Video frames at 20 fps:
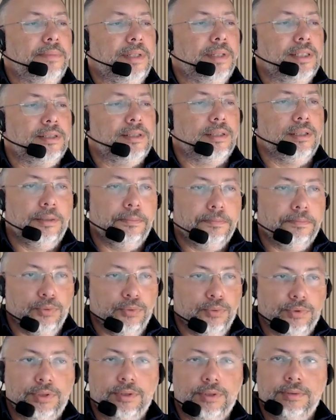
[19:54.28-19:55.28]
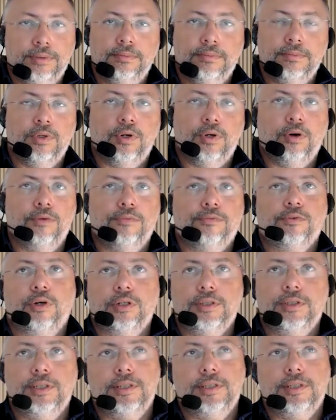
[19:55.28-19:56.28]
based on input. Of
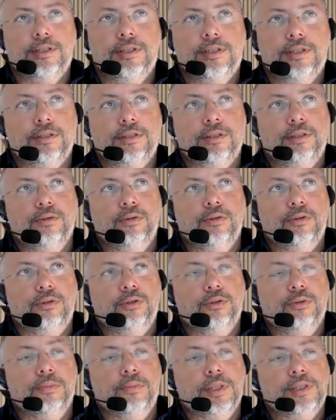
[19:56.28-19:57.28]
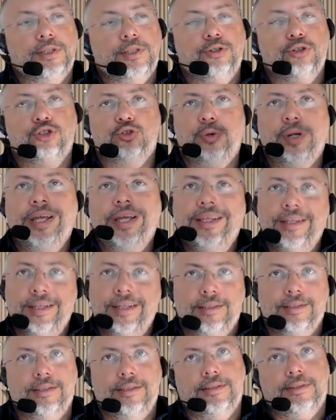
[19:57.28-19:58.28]
course, this is you must
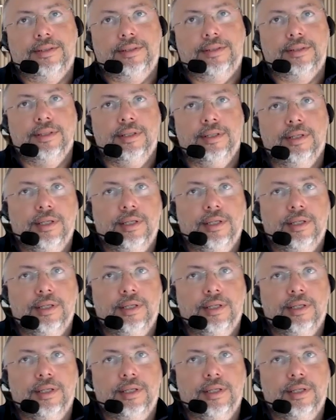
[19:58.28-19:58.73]
training this